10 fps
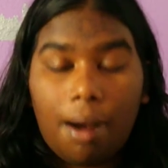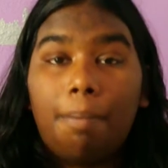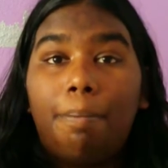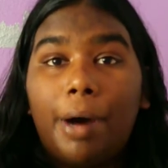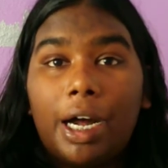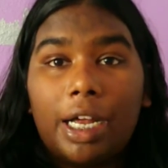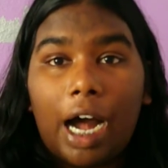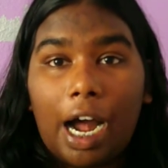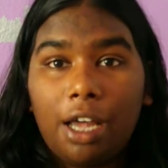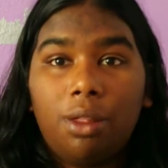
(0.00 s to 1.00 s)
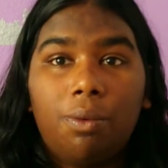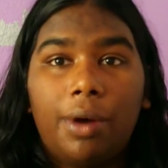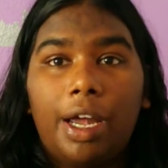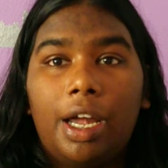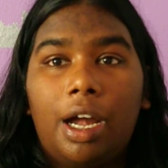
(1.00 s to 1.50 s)
But either
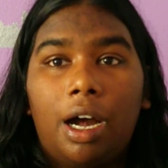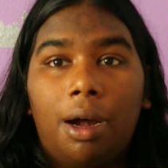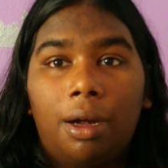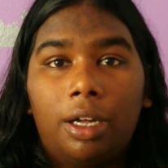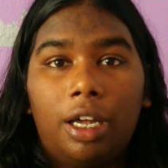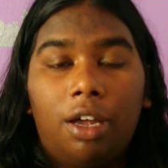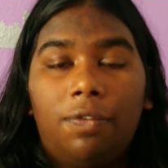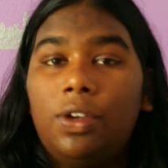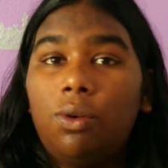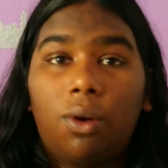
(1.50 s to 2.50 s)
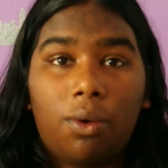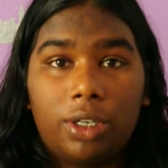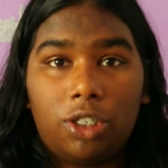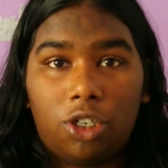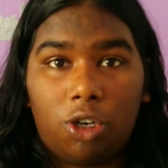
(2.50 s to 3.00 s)
way, if you are going
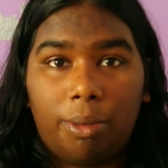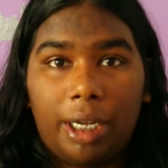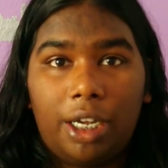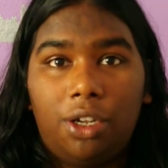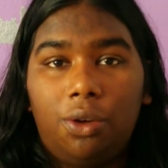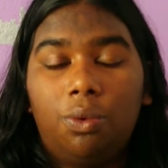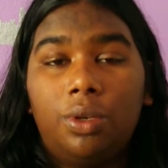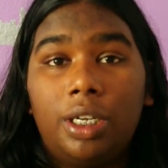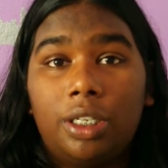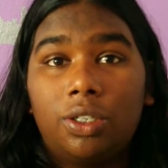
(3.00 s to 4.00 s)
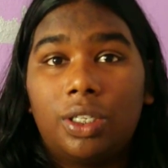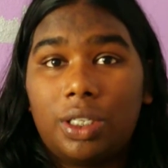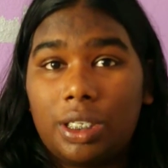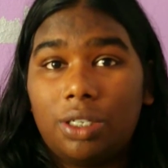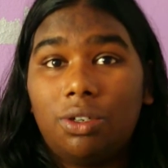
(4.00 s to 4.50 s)
to terminate, you need to
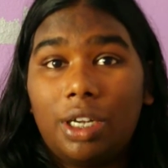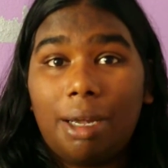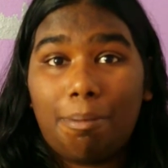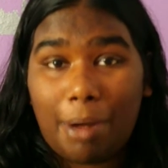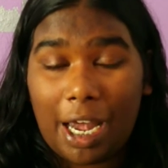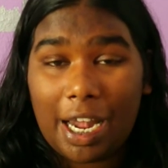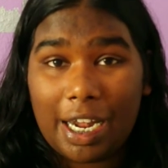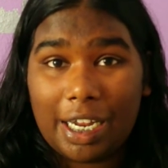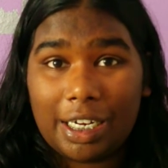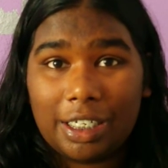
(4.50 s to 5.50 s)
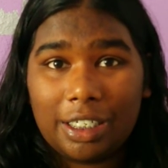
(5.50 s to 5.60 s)
still get paid